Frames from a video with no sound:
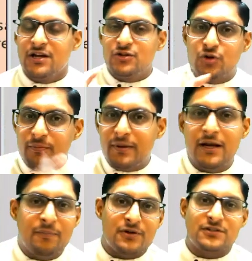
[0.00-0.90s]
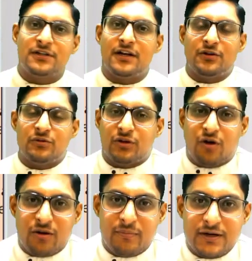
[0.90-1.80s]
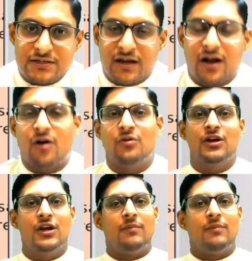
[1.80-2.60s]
should be deposited to the government's account